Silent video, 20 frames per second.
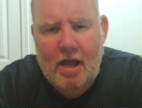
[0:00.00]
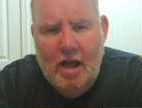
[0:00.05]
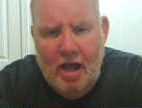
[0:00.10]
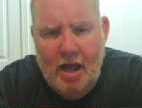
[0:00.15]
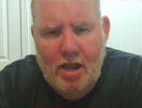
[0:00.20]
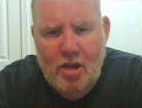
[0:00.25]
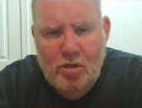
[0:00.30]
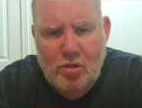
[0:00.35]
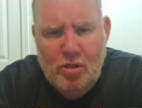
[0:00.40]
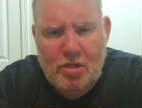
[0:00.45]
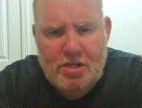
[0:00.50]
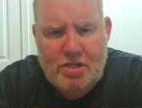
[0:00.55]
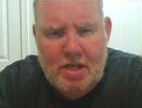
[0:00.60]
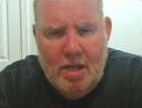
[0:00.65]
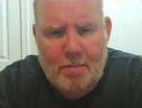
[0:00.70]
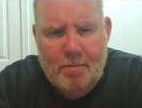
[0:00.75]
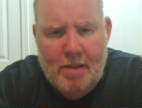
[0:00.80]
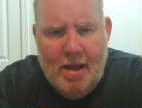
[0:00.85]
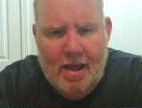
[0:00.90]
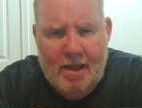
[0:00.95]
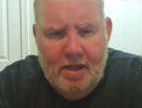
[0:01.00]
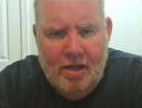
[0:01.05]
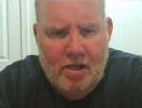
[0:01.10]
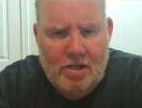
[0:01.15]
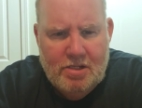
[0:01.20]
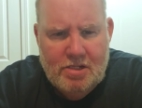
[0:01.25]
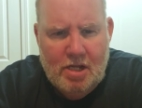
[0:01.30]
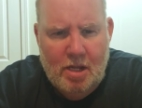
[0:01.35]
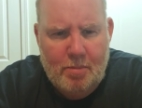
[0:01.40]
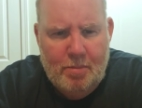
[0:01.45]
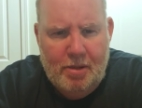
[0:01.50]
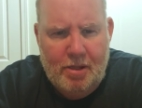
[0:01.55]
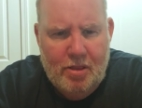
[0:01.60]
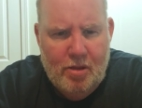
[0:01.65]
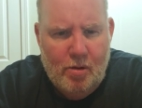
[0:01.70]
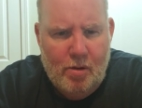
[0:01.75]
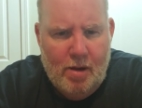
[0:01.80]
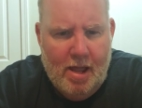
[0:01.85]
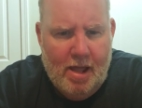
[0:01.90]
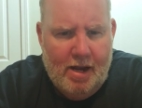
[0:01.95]
I usually set my guns up
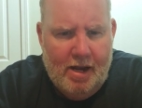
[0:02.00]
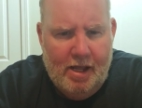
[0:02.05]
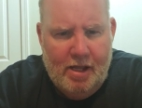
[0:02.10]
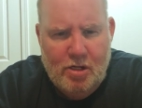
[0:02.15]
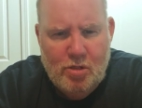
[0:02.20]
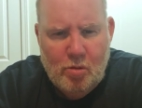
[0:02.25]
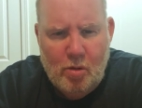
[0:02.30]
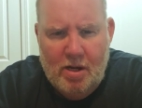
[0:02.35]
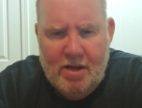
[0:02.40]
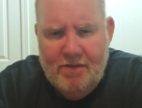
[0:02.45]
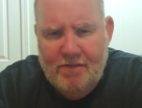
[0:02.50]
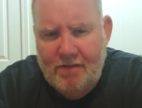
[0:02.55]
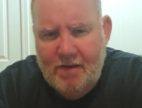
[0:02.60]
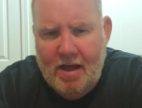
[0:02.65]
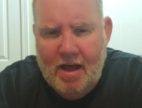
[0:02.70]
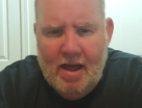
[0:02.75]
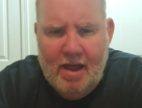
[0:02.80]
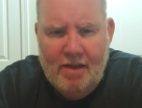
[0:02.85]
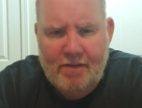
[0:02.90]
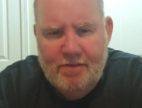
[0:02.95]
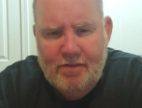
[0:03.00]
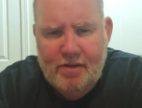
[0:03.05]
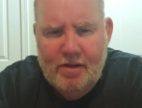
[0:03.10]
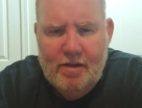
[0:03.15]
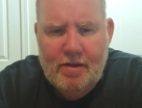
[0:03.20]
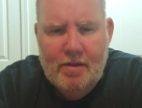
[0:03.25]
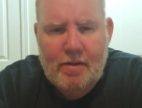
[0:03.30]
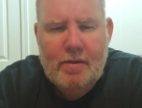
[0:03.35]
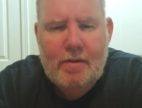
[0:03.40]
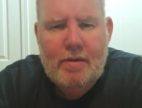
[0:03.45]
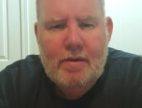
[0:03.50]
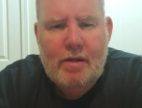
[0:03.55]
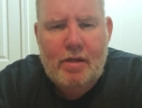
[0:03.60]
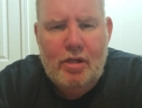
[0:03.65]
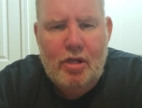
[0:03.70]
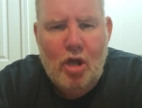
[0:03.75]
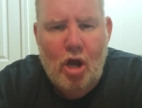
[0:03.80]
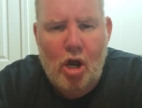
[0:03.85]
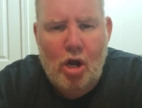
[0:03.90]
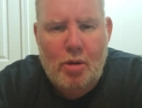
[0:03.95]
either at a
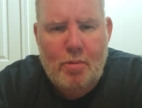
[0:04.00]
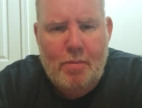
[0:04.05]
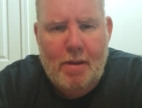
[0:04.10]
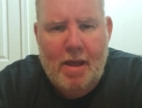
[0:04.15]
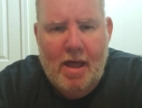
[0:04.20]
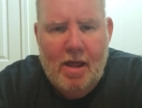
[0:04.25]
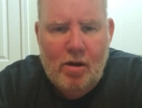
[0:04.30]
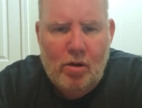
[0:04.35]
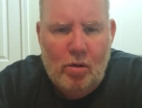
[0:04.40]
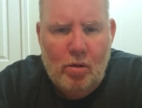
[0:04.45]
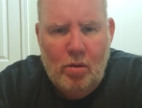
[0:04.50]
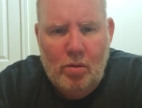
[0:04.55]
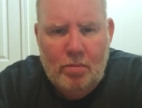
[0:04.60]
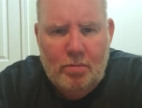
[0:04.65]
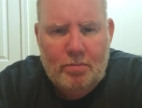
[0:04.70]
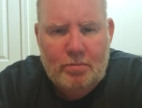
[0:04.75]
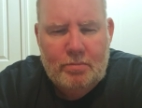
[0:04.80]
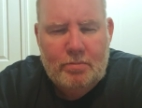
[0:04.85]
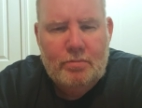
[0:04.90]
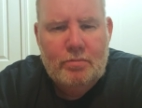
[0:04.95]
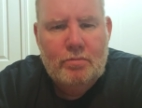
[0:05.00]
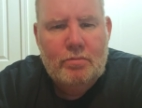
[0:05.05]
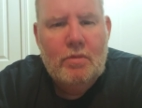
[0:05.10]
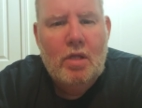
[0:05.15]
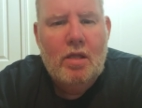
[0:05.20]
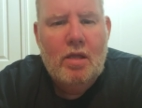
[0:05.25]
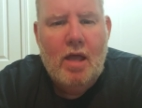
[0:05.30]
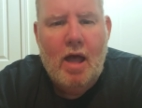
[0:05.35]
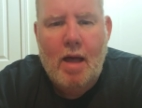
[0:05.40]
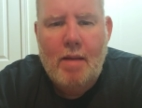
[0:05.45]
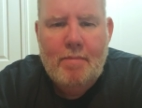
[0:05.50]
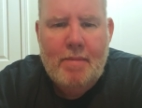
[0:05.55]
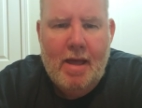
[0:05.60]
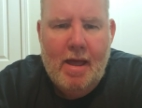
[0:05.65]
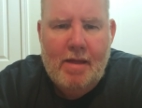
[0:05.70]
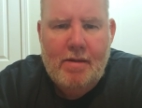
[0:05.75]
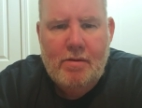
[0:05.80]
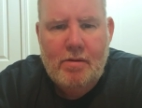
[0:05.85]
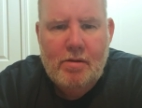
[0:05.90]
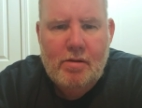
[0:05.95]
25-yard battle
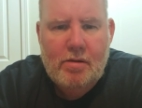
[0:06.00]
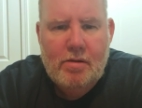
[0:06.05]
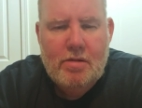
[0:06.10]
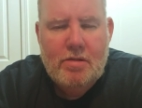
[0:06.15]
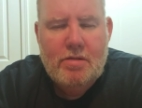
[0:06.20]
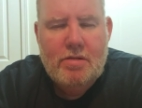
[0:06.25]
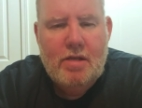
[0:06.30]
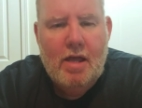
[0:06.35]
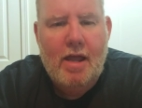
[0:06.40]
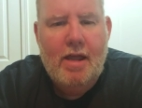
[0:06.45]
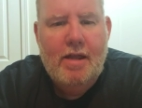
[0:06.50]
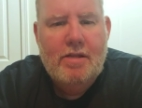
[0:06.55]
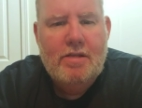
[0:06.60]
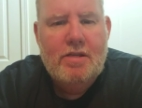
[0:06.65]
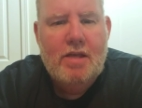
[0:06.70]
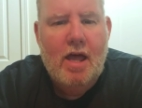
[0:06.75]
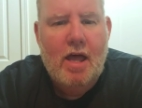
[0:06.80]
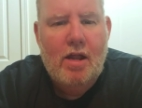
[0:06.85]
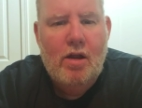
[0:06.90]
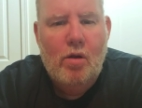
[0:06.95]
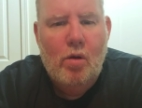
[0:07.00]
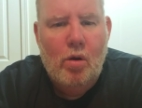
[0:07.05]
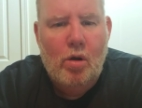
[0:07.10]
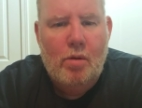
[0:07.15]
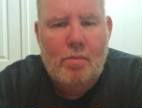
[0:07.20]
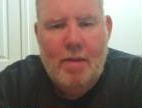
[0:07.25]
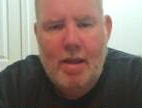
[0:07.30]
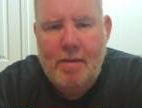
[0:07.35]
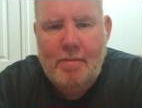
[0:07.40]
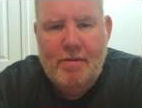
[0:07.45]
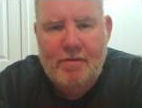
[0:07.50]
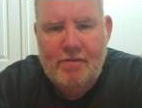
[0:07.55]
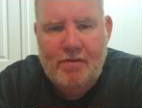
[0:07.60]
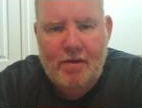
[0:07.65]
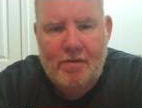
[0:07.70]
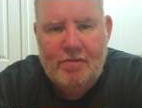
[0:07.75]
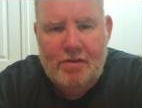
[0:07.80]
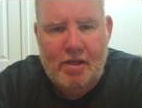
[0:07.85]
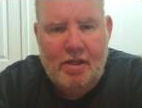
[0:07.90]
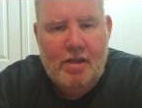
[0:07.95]
combat sight set or maybe
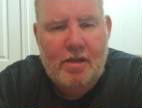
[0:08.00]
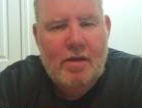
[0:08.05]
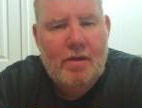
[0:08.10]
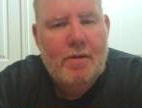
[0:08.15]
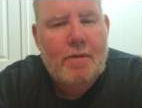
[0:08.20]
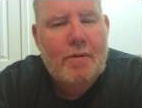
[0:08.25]
50.